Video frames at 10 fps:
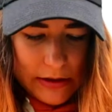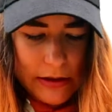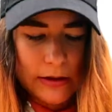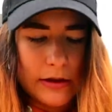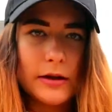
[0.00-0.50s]
we
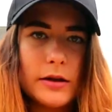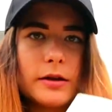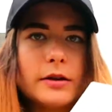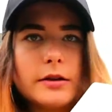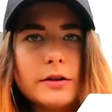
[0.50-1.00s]
can
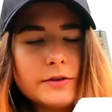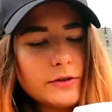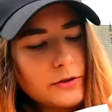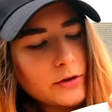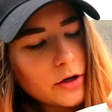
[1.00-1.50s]

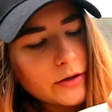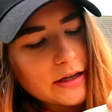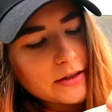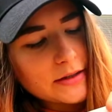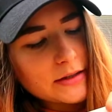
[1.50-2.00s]
secure
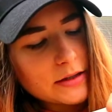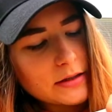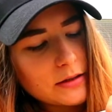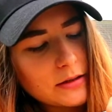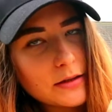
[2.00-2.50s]
it
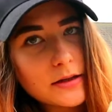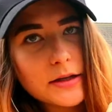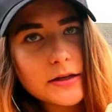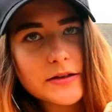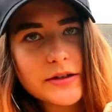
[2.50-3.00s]

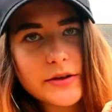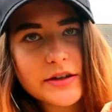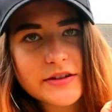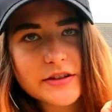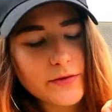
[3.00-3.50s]
so it
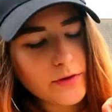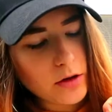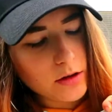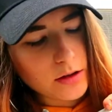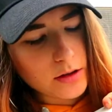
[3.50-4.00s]
doesn't
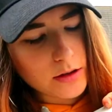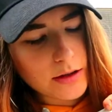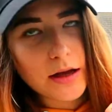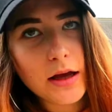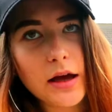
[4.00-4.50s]
fall
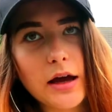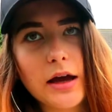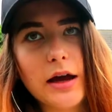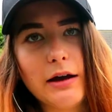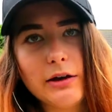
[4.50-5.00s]

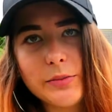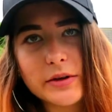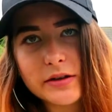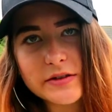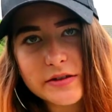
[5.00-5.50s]
out
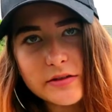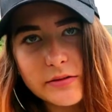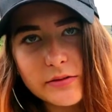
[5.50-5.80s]
because